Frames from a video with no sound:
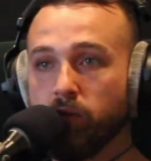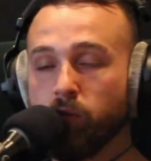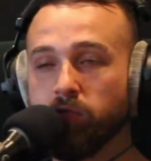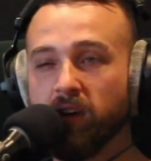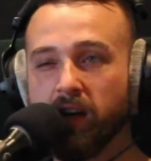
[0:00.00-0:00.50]

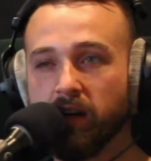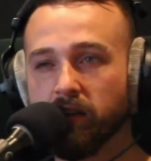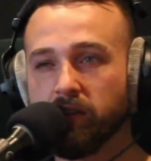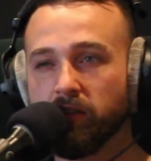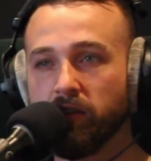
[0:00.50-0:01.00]

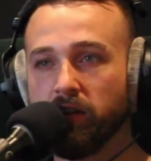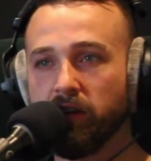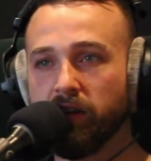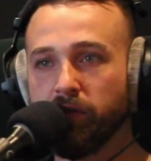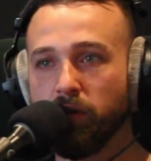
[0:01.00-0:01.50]
regardless or
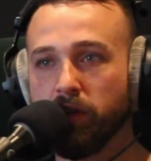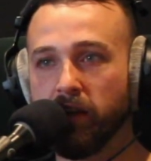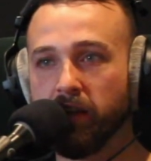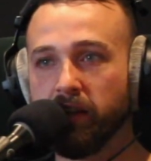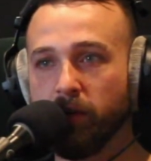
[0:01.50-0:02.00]
not, if you
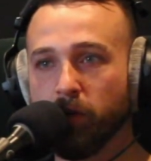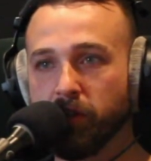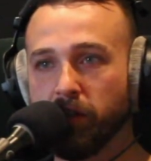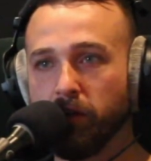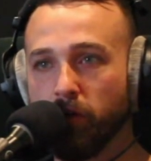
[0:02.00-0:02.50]
think they're
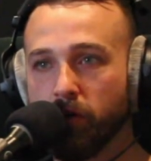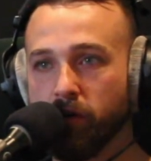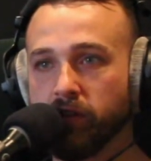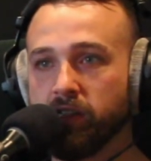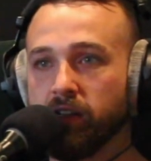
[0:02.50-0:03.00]
watching your
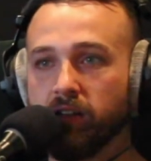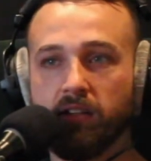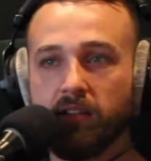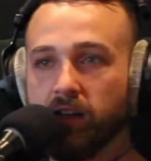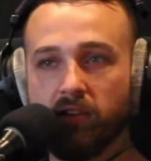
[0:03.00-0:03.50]
content,
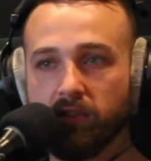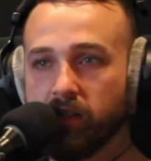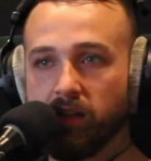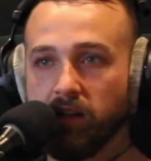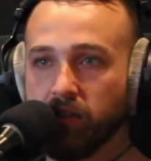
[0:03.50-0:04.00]
that
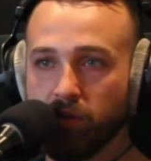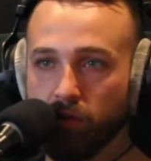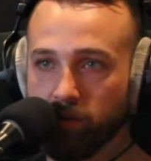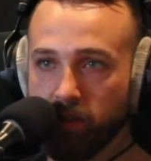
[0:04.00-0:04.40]
content isn't yours